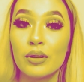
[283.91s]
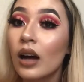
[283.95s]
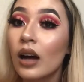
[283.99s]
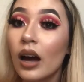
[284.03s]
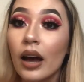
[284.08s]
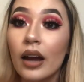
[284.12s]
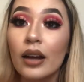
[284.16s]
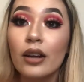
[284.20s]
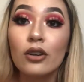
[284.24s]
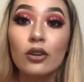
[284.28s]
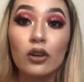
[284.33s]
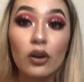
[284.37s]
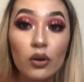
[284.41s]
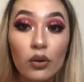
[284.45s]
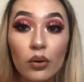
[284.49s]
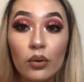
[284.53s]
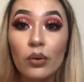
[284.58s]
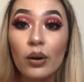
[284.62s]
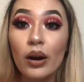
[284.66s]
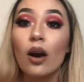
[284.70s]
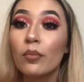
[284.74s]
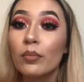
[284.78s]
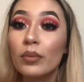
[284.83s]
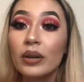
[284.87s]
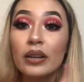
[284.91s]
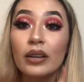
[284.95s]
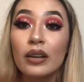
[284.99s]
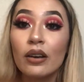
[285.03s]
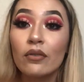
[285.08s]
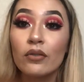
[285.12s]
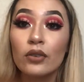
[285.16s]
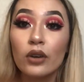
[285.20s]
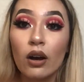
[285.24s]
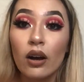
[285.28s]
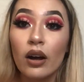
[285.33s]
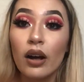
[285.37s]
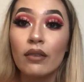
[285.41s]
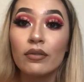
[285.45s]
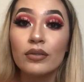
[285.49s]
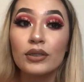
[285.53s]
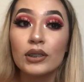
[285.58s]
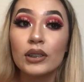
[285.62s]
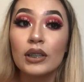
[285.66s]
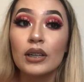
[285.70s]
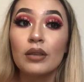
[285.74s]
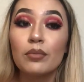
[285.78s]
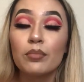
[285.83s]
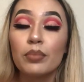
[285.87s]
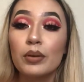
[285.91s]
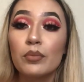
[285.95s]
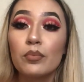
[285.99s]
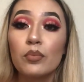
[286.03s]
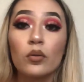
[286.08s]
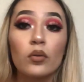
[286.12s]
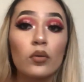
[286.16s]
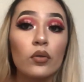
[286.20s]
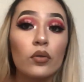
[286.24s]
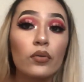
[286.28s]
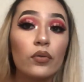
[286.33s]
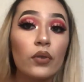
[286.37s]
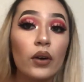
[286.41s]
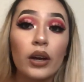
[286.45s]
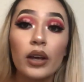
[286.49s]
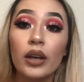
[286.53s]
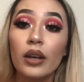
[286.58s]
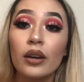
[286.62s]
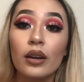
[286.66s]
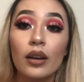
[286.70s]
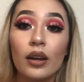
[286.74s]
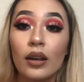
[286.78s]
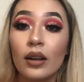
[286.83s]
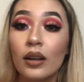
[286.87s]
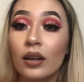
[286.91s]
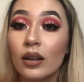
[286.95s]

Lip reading: I know how many of y'all have seen people fucking